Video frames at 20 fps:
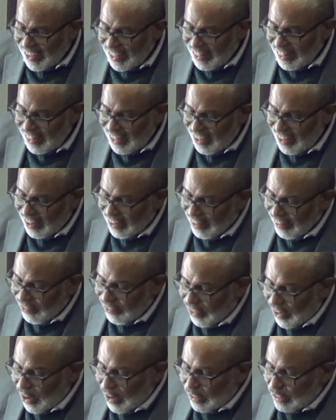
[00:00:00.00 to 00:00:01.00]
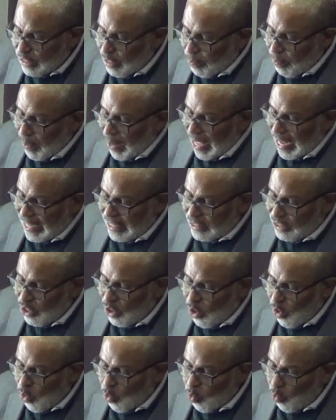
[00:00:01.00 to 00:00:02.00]
Look, there's the place
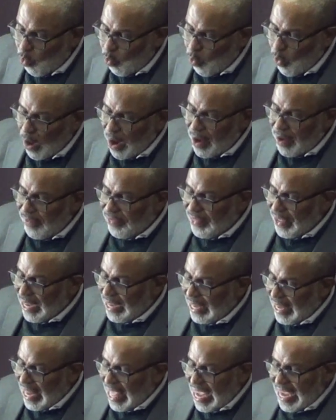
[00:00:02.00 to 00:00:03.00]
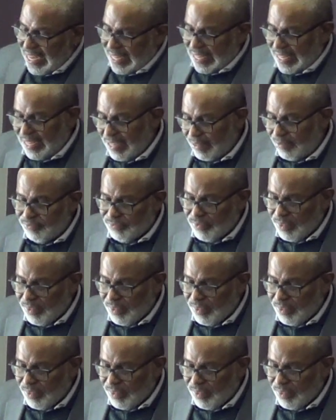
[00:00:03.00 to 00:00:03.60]
where they laid him,